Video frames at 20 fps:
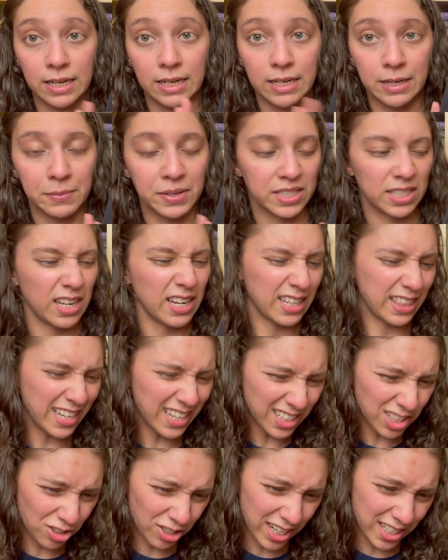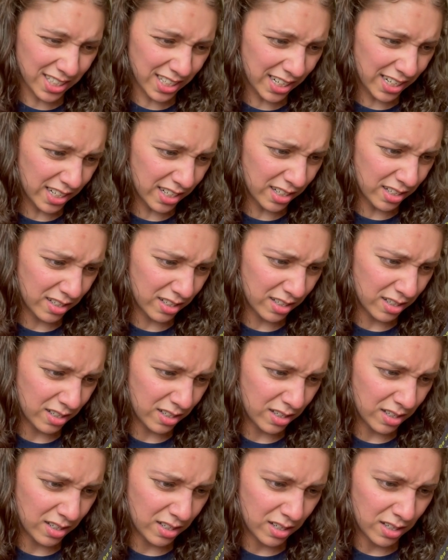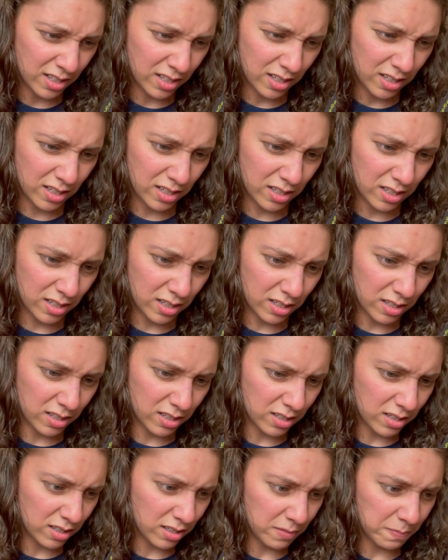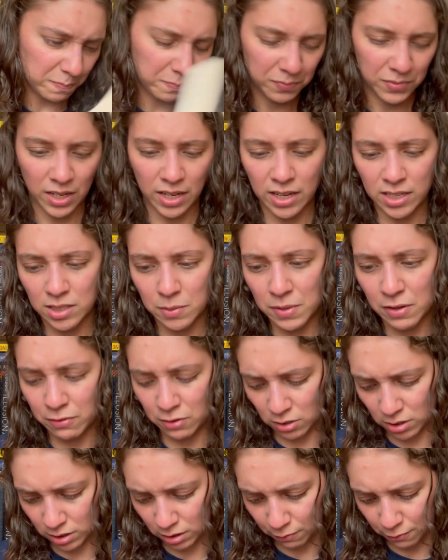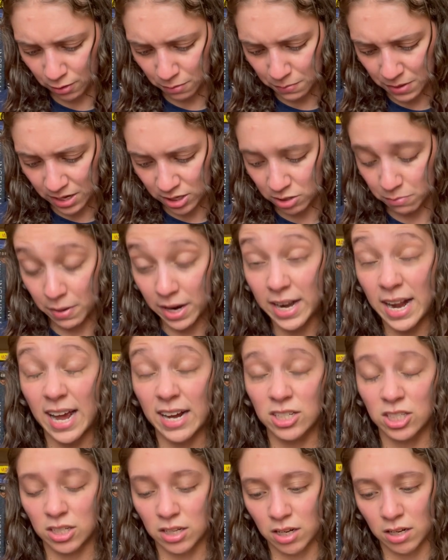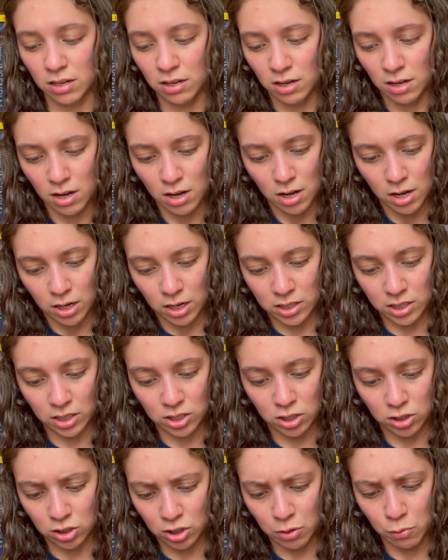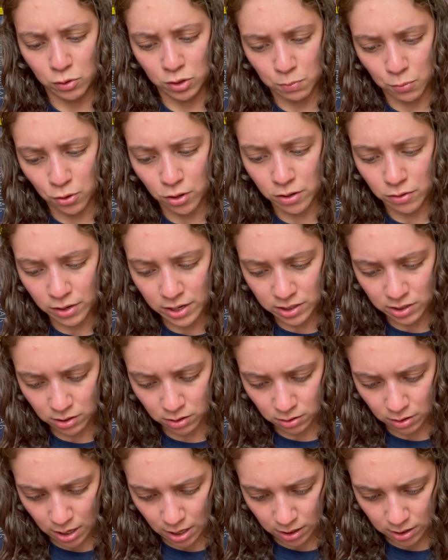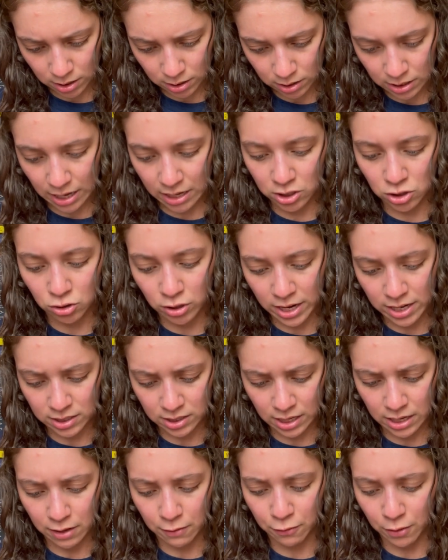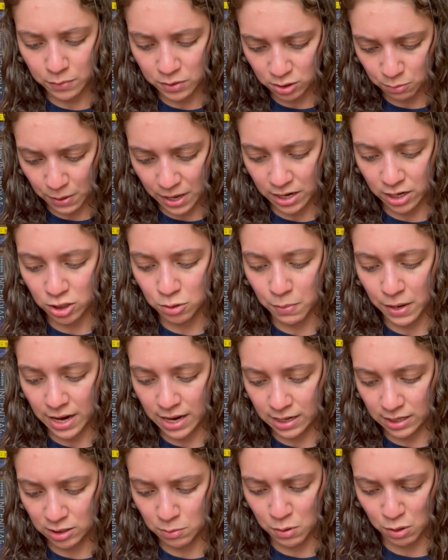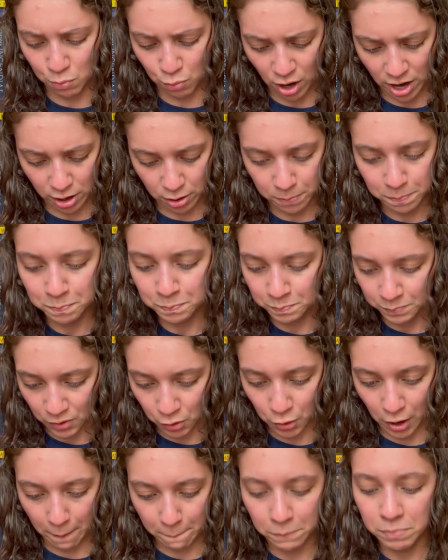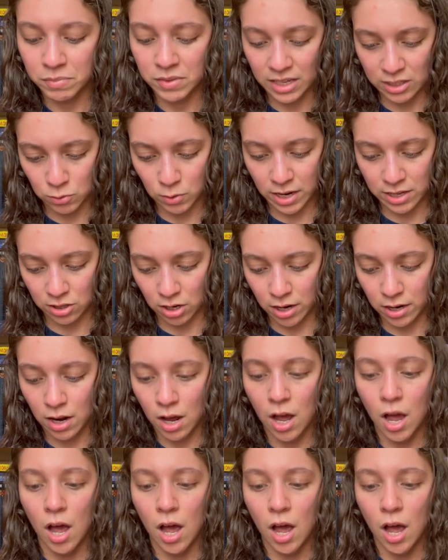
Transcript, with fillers: I'm excited. I think it's translated. Um, I guess let me look at the front page. It might actually, because she was born and raised in Caracas. Yes, translated from the Spanish by Elizabeth Breyer. Okay, that's what I thought.